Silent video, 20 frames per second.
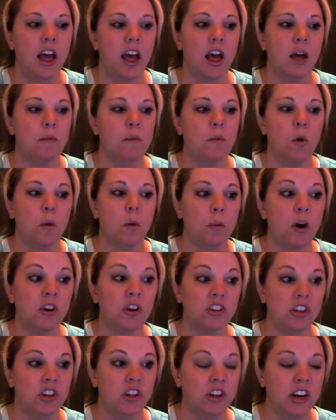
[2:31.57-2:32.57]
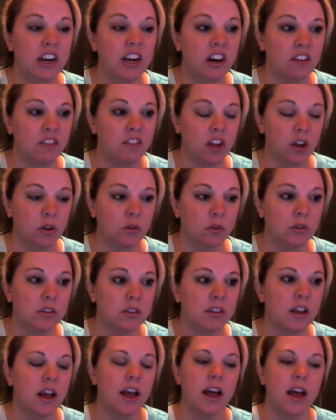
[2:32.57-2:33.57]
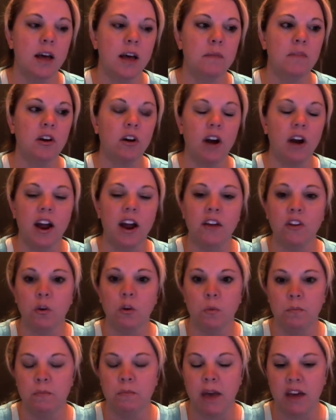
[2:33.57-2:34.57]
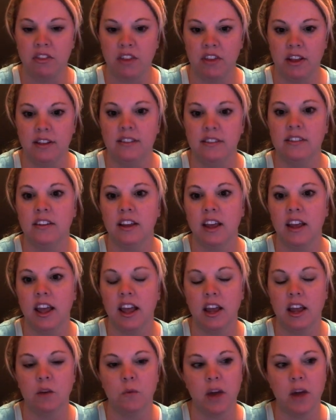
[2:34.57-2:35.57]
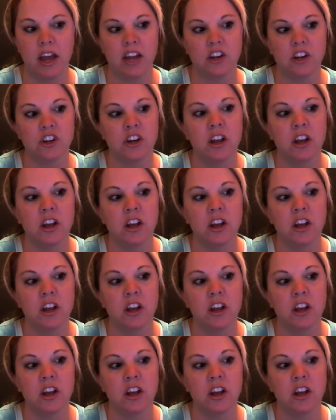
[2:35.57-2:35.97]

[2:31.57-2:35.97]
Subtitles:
or personal interviews. There are other methods in which